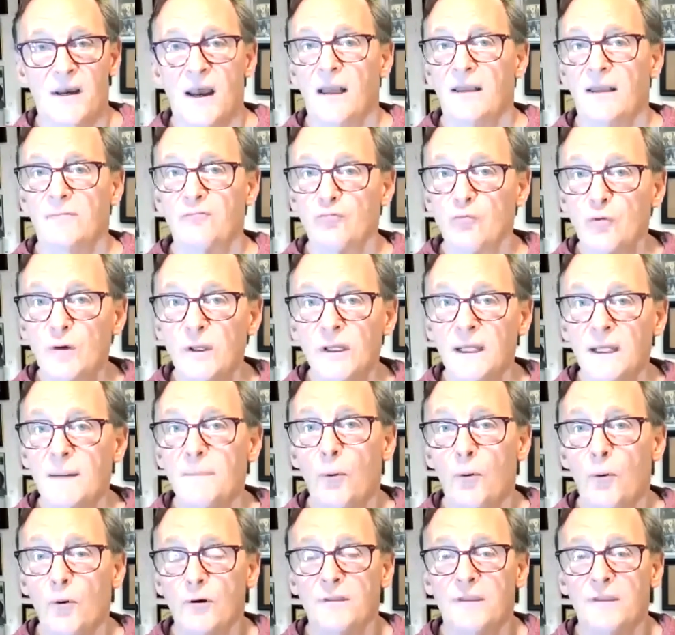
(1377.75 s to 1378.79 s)
It's really
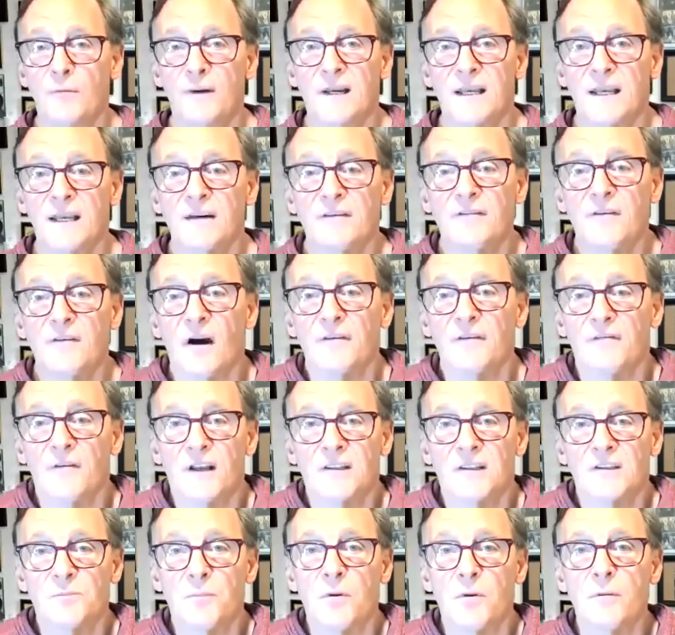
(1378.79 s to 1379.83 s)
important that we give our
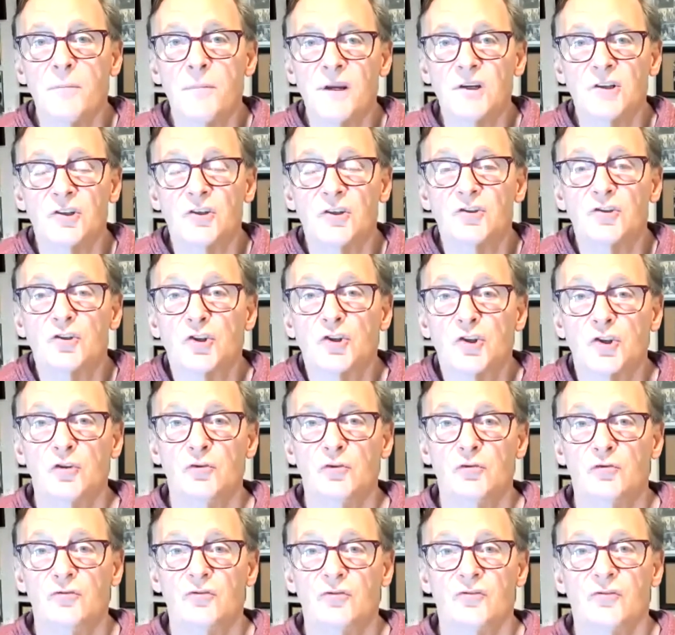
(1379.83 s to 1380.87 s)
friends permission to
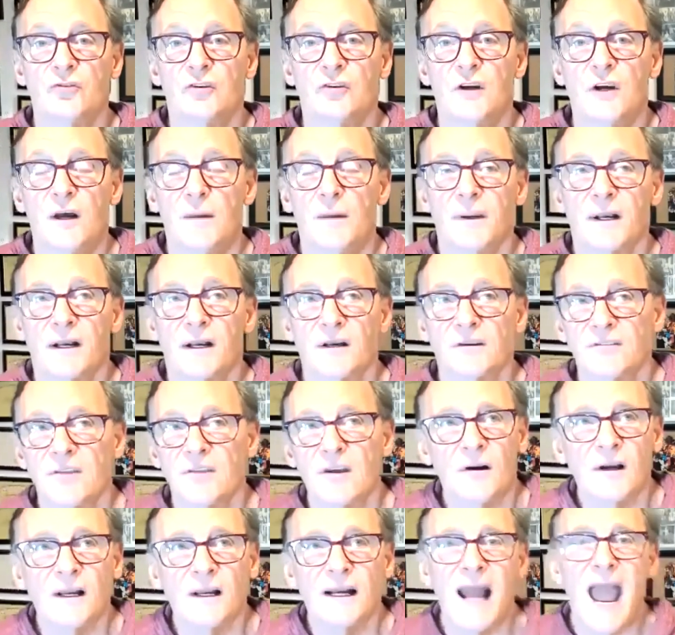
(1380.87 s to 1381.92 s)
choose, because
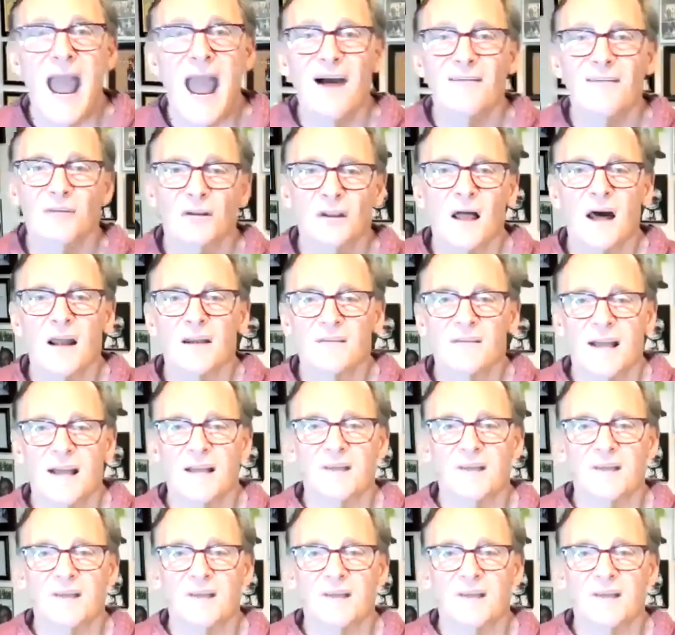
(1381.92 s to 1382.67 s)
they're going to have a lot of